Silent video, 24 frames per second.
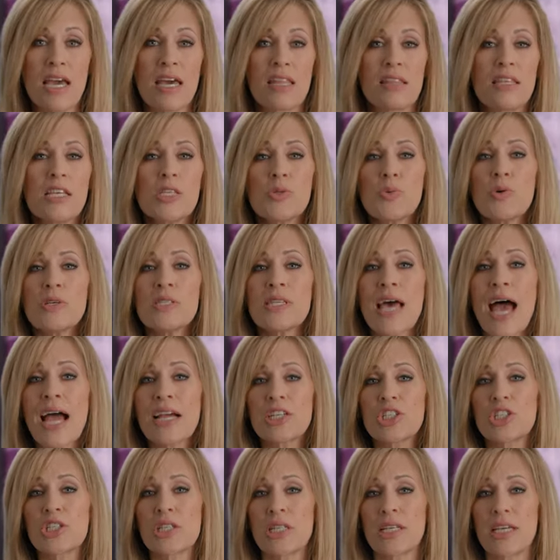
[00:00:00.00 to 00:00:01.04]
This was
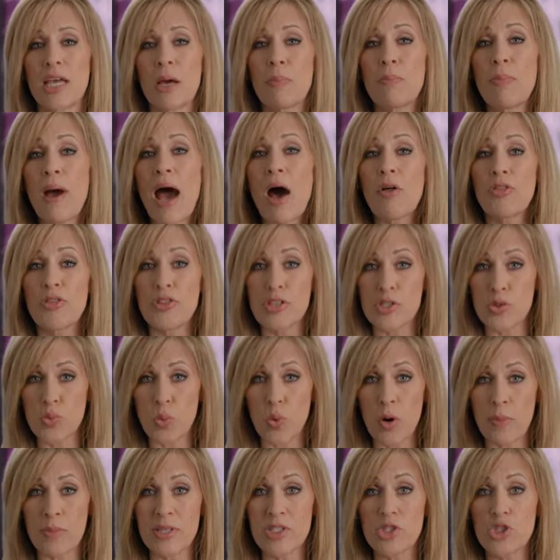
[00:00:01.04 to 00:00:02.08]
actually about this
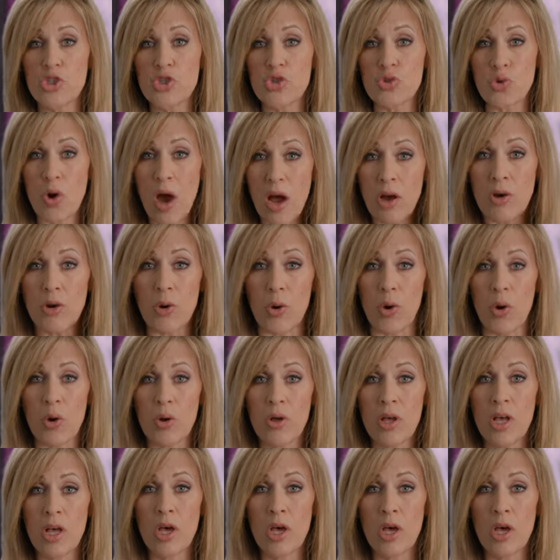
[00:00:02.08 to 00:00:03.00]
woman's struggle